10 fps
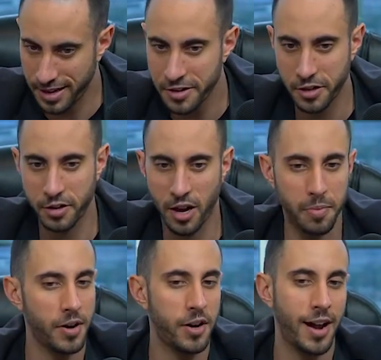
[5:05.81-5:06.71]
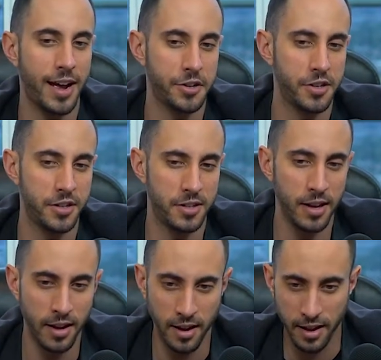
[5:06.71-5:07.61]
In turn, operator actions
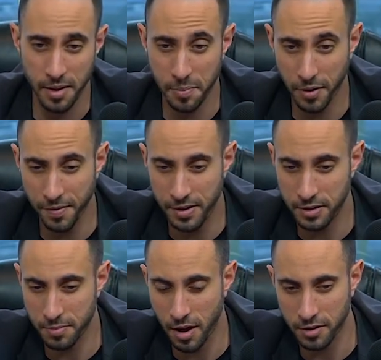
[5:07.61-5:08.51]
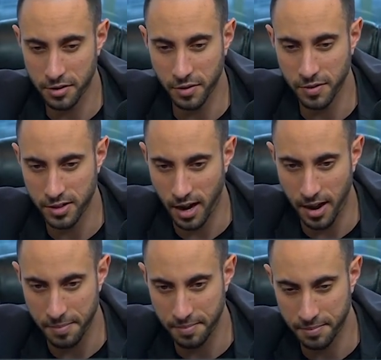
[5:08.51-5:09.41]
improve these models over
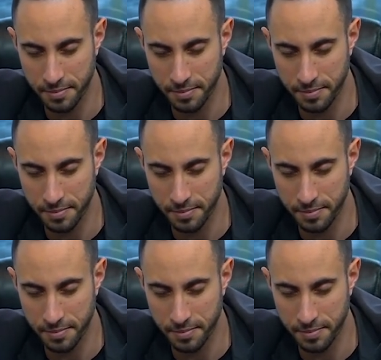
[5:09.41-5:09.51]
time.